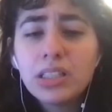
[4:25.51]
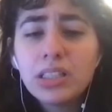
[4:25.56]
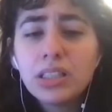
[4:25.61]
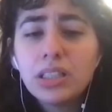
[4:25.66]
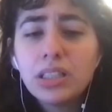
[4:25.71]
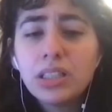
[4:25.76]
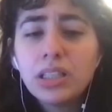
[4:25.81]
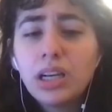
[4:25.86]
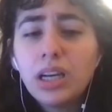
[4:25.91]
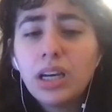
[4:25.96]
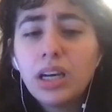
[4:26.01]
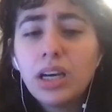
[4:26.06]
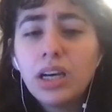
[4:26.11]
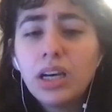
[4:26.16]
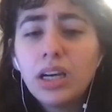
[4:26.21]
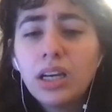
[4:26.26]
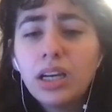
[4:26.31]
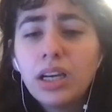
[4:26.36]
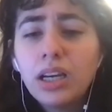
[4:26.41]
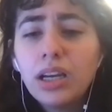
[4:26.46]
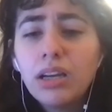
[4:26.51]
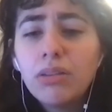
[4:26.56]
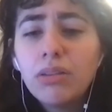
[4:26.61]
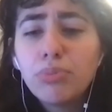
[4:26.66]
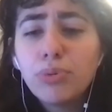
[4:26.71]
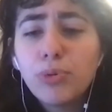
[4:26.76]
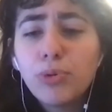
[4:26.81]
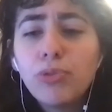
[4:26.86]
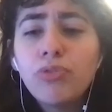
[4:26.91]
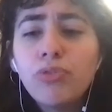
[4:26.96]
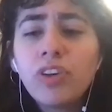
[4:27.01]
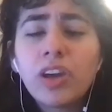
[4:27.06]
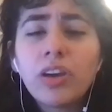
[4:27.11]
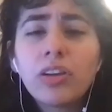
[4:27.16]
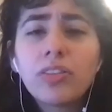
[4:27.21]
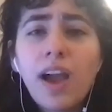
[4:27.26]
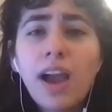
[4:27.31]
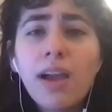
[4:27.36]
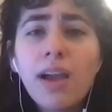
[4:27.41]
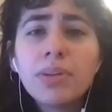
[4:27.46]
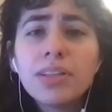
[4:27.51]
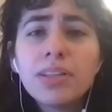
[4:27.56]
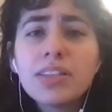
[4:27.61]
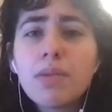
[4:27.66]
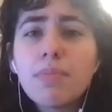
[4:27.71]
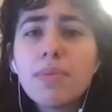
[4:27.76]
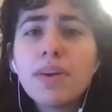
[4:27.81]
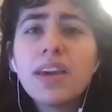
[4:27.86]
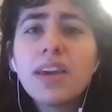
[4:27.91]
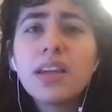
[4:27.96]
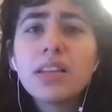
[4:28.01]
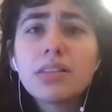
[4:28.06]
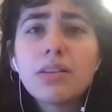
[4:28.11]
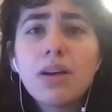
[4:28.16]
to improving time and time again.